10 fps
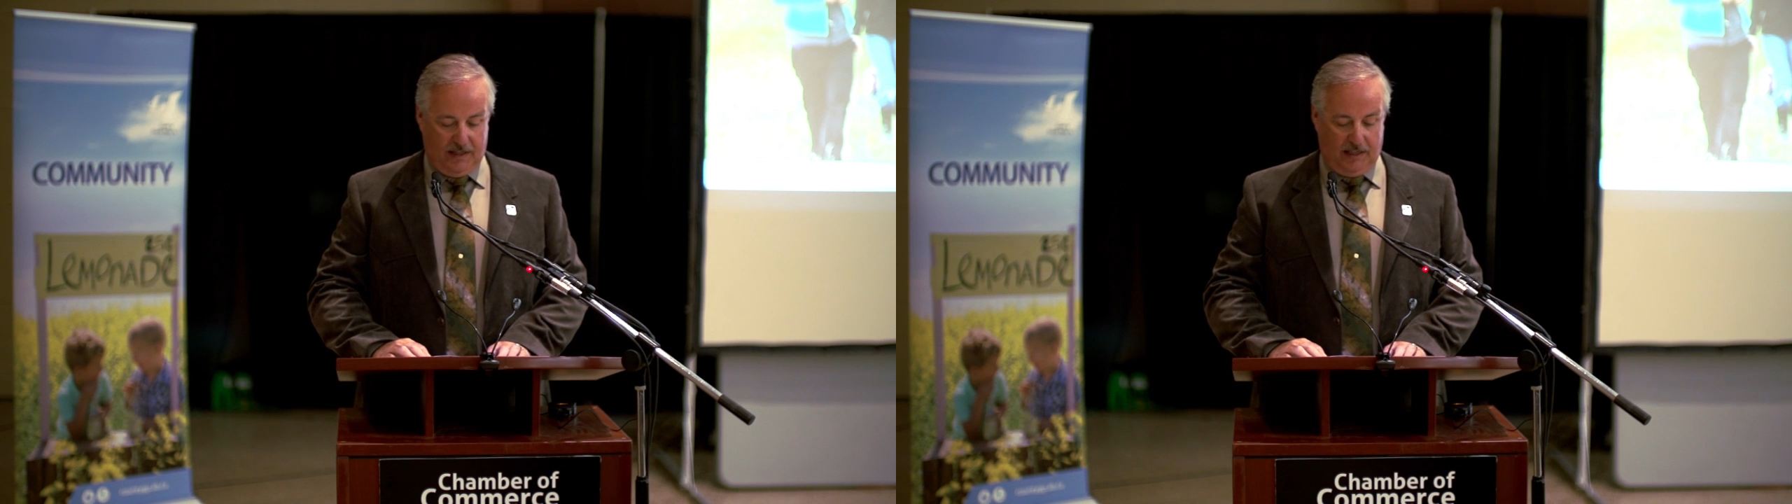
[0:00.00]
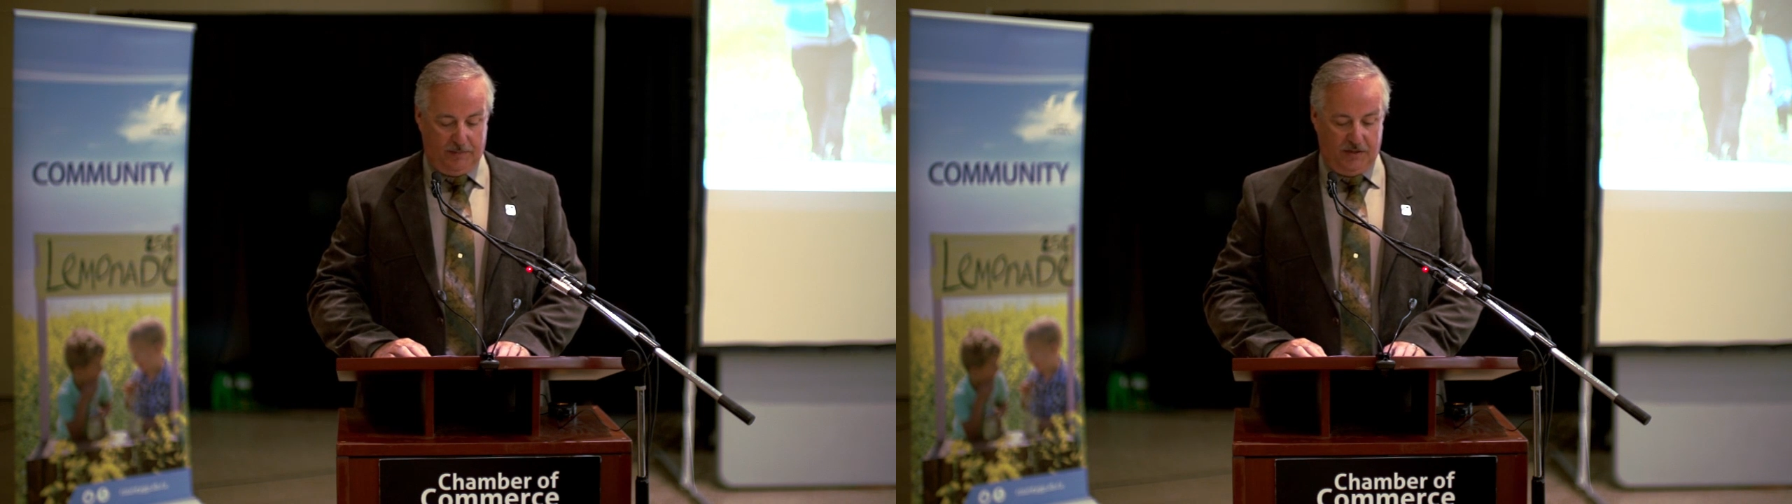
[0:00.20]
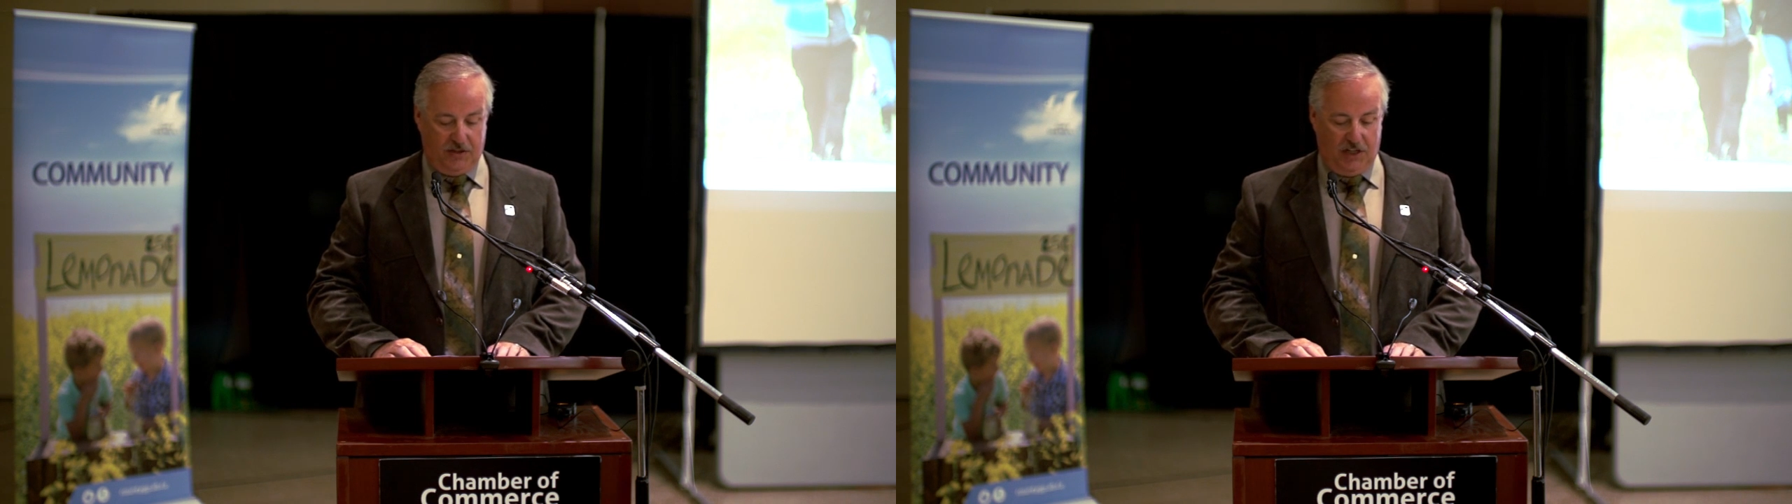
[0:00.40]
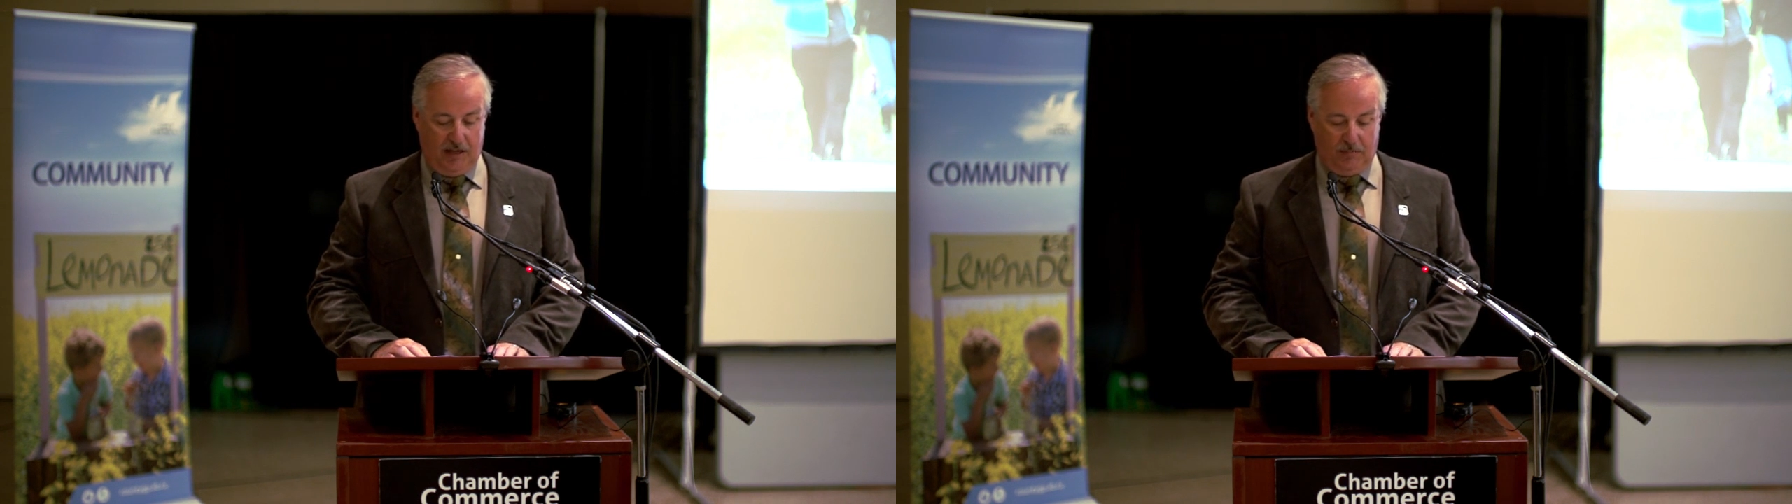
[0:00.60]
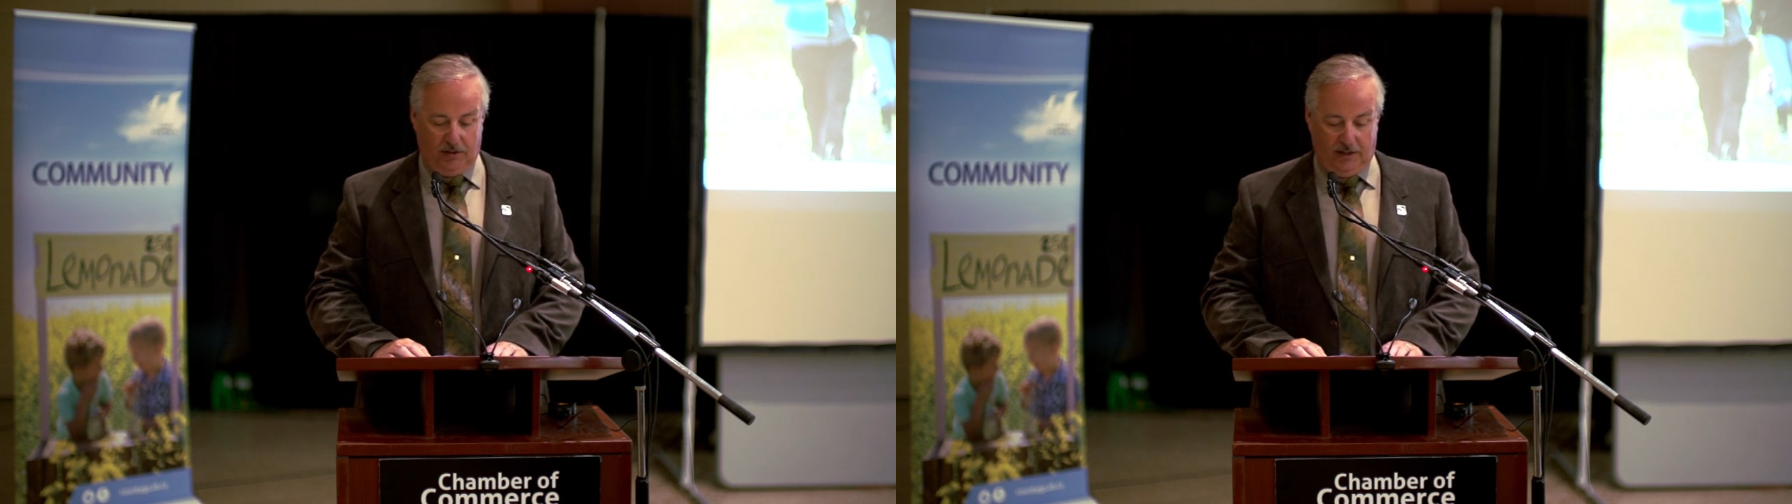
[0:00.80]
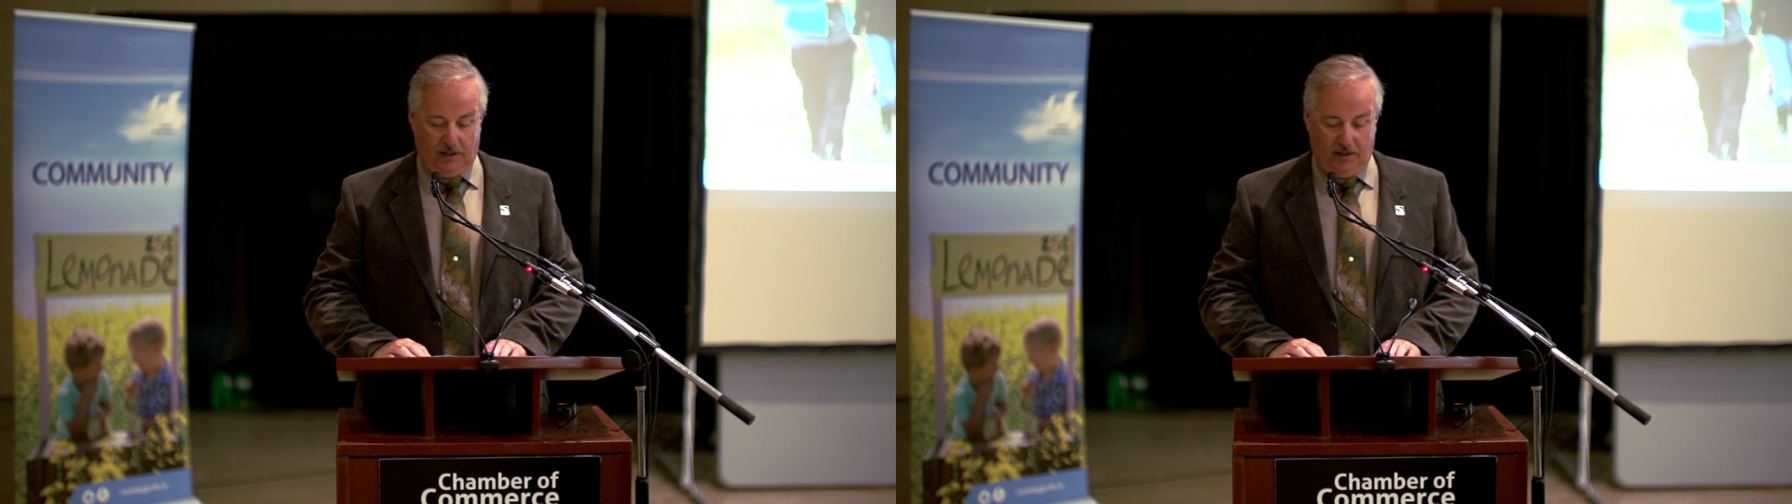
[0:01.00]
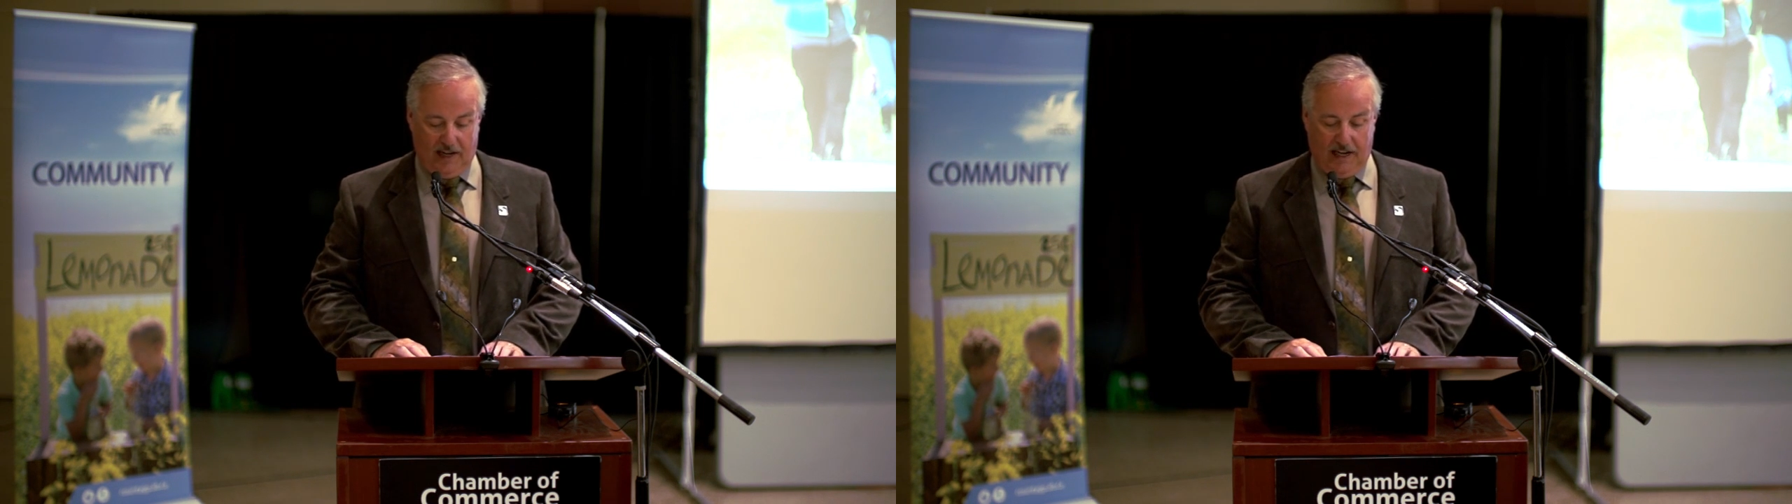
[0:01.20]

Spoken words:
helps the Chamber in our